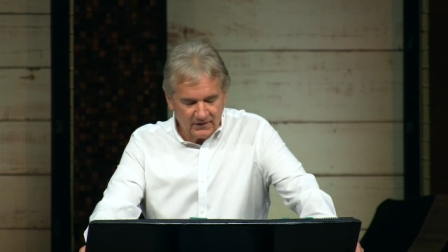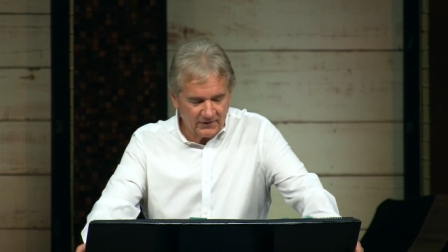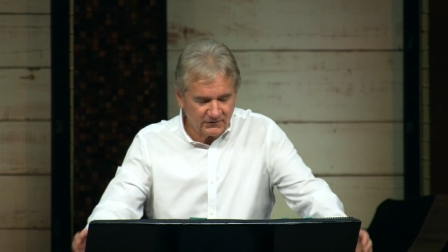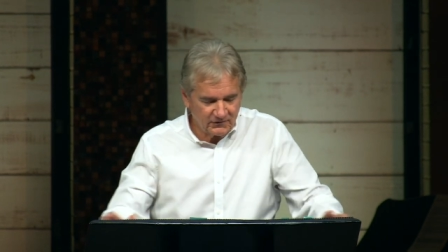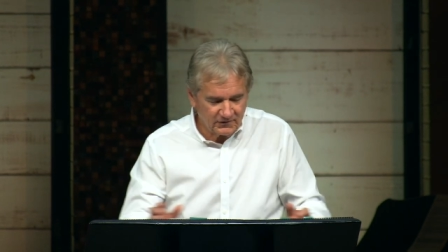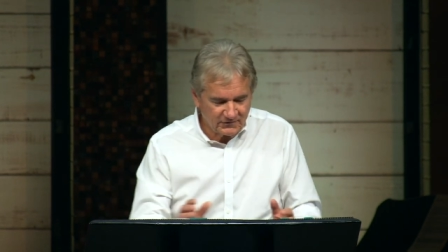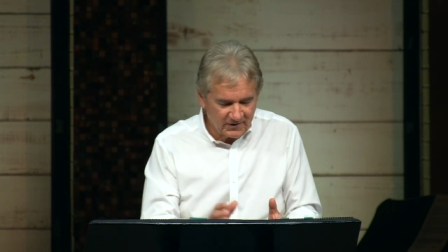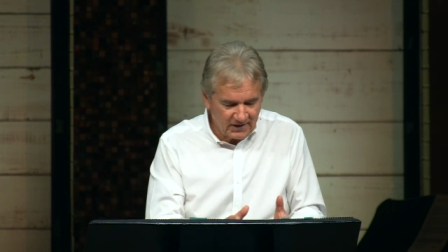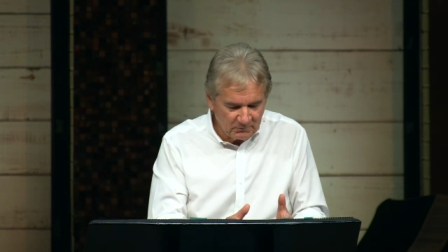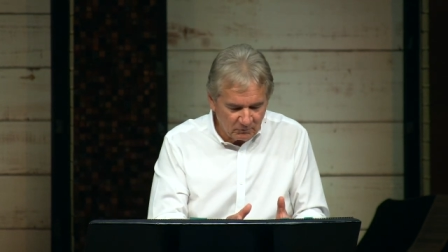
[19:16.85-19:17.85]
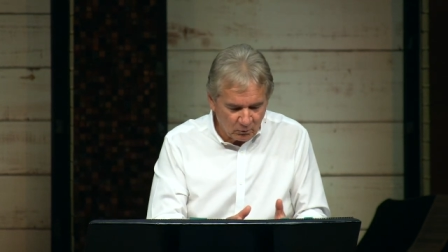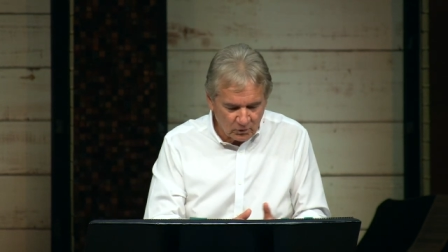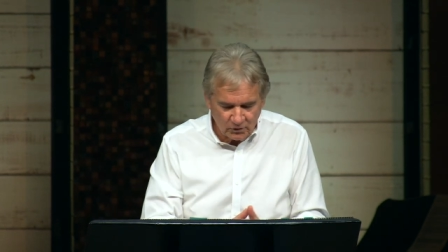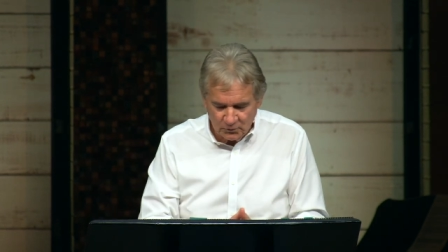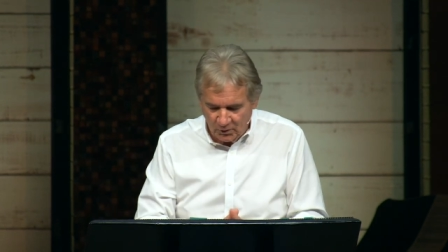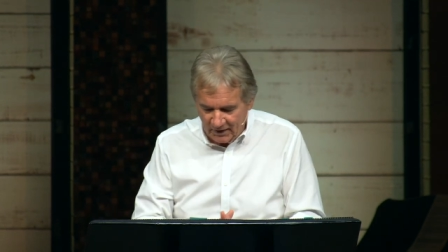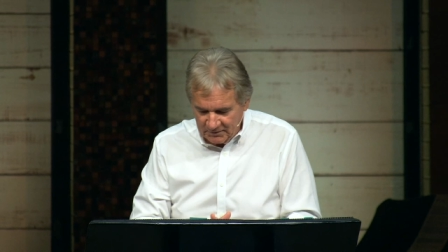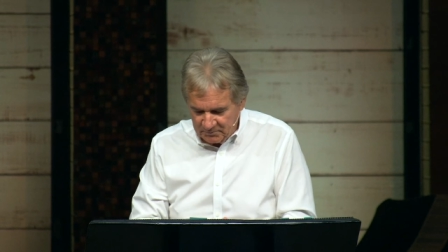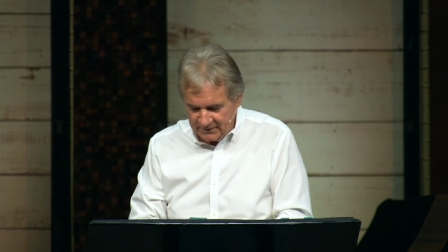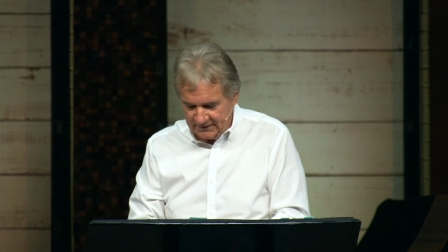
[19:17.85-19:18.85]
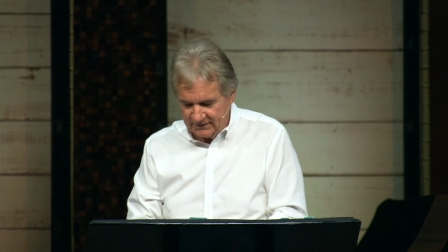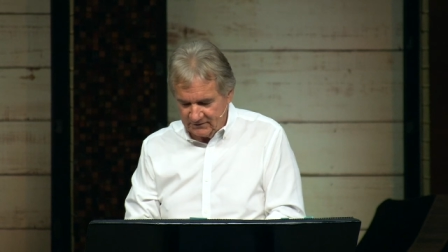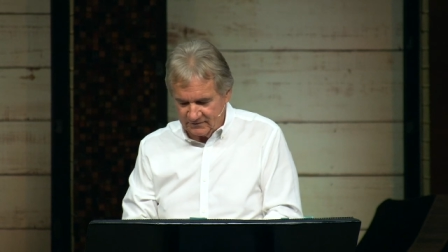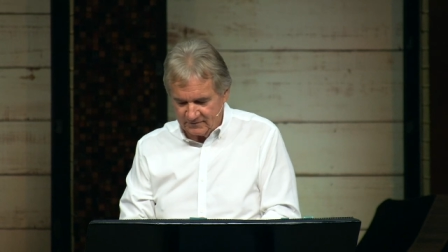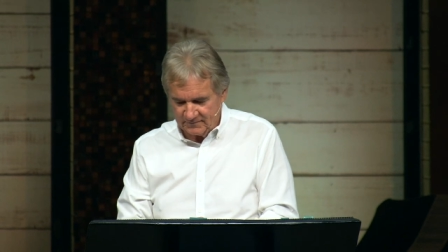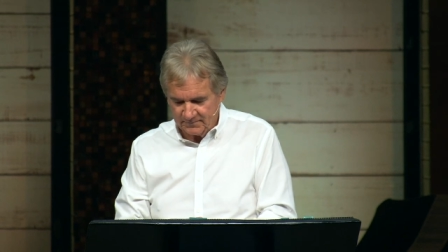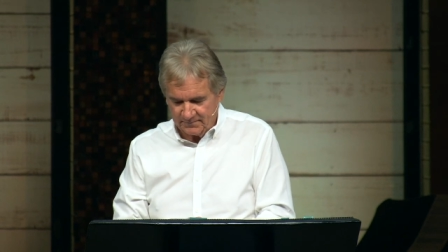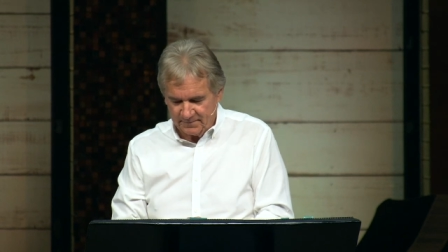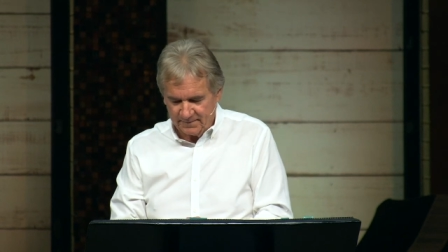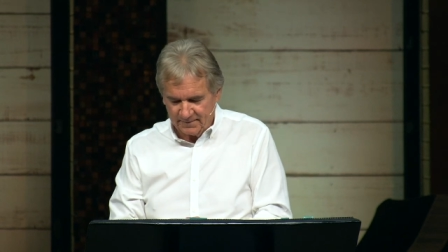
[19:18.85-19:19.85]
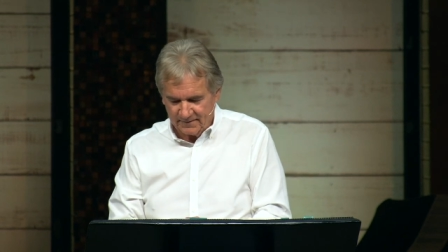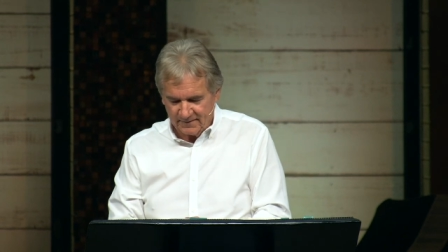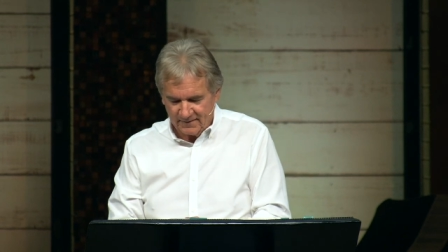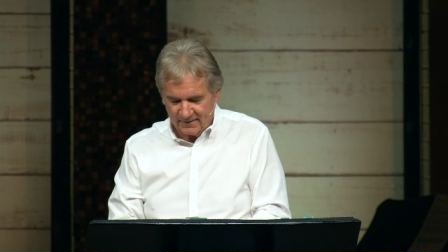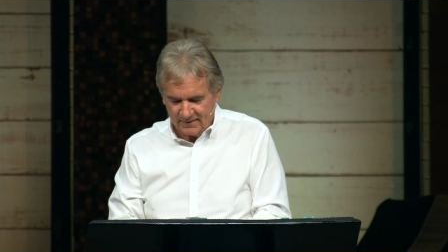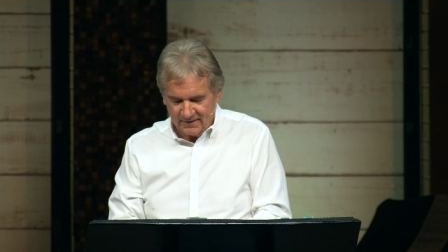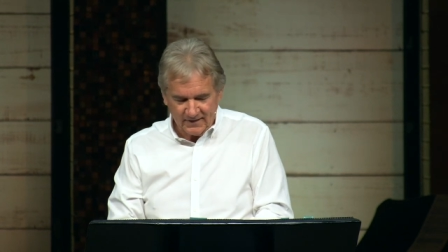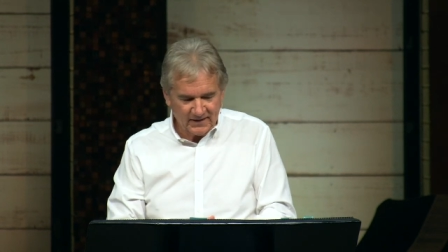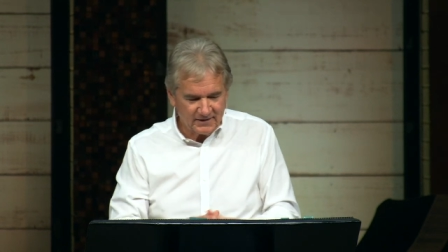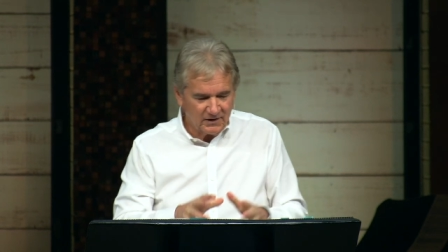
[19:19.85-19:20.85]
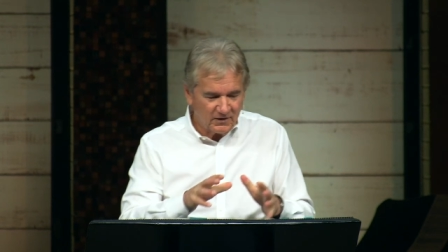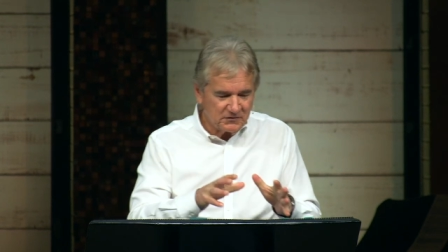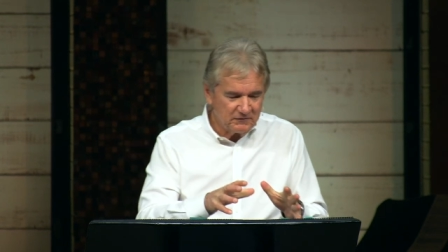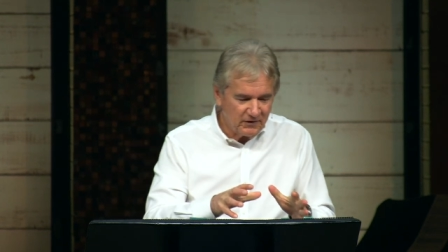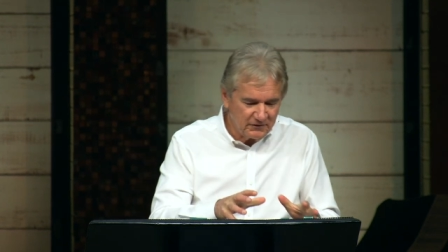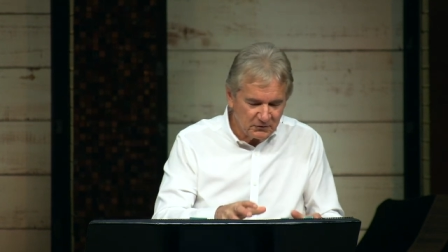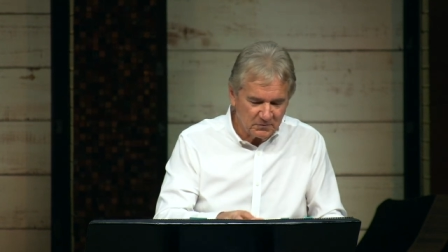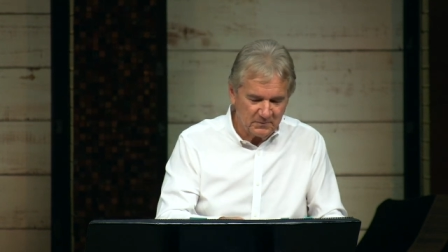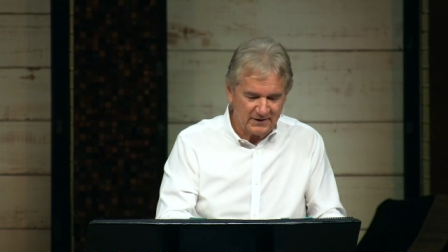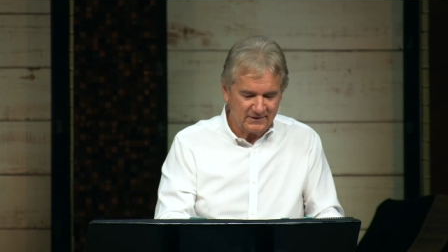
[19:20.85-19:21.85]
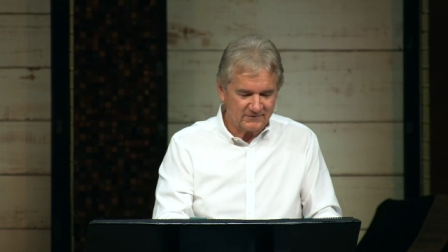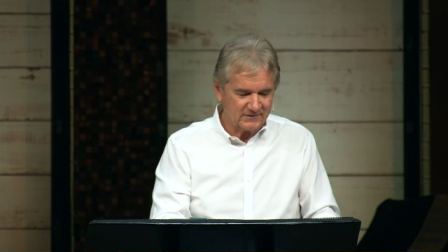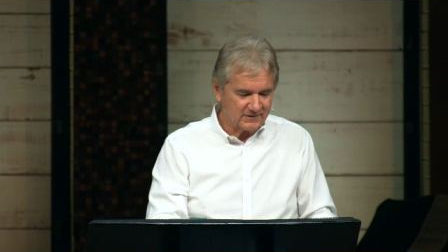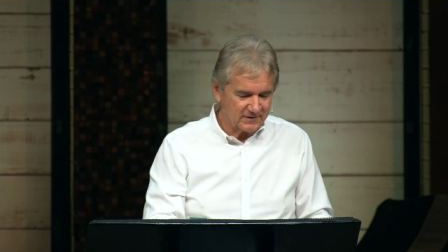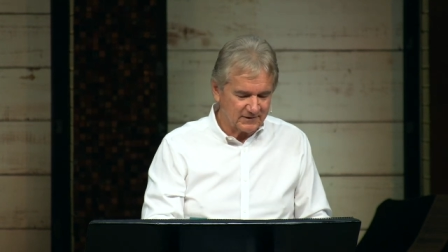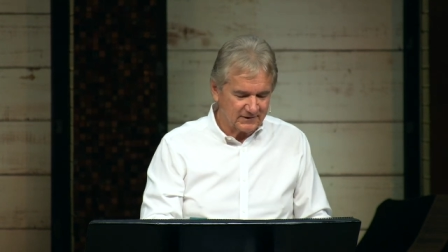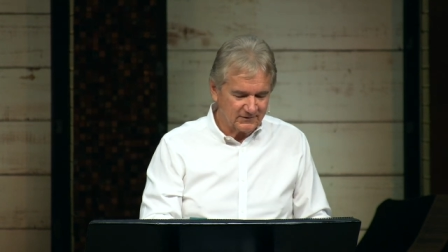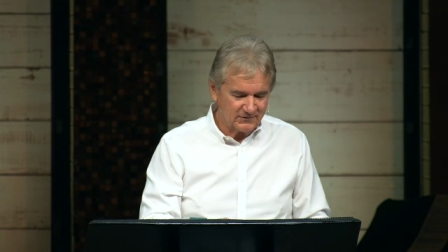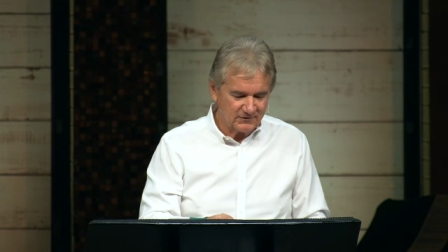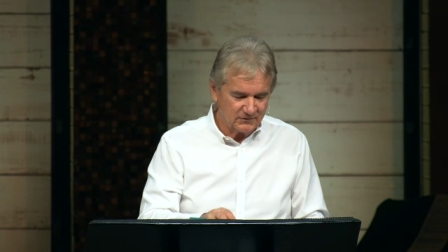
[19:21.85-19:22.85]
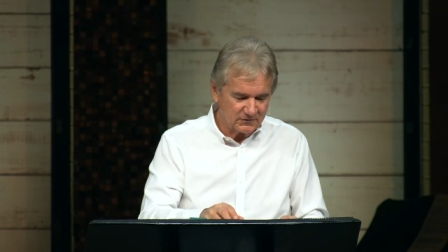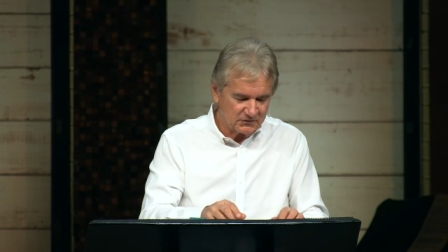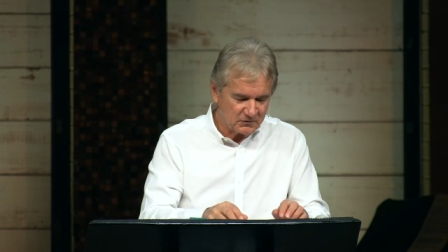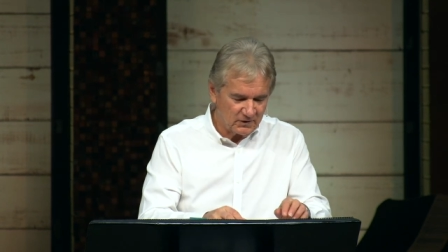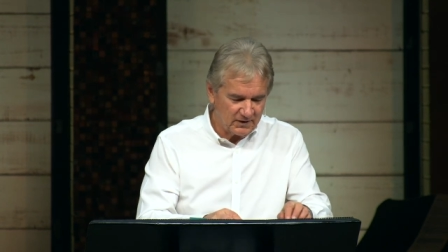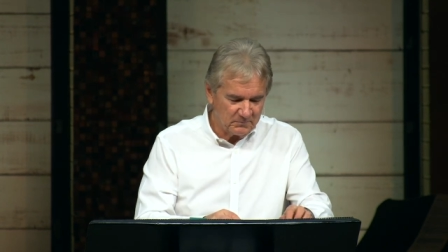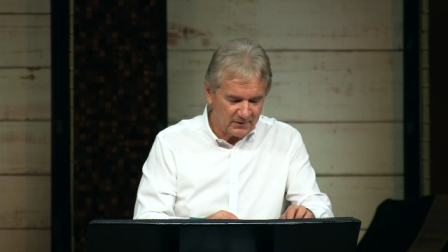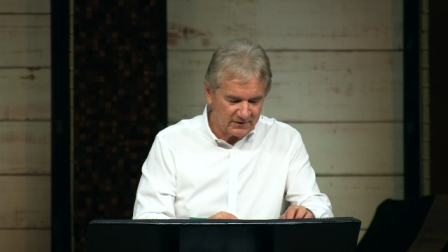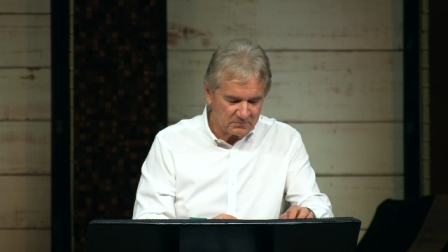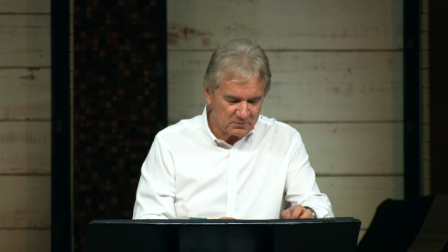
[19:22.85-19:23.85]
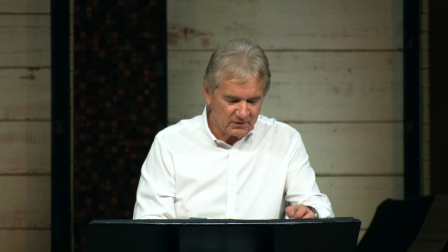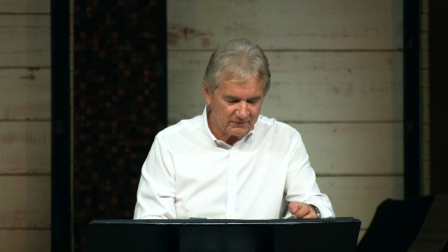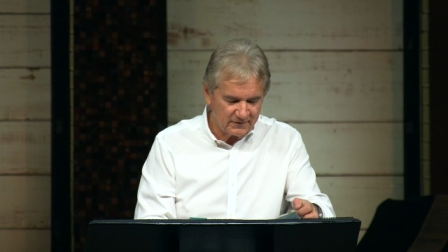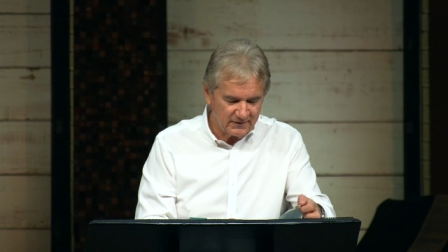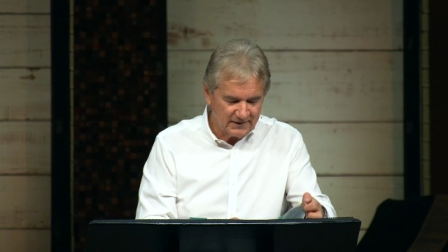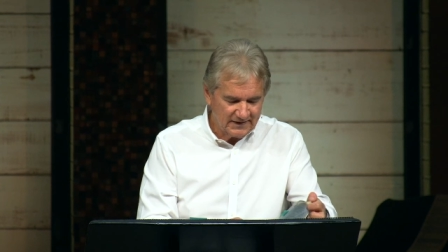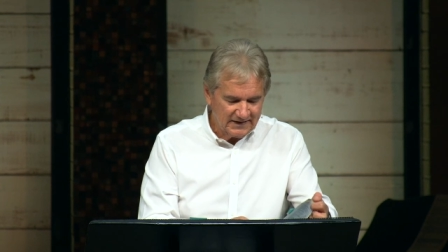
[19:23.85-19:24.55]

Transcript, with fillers: This is a time of worldwide peace and lots of other amazing things that are described by the prophet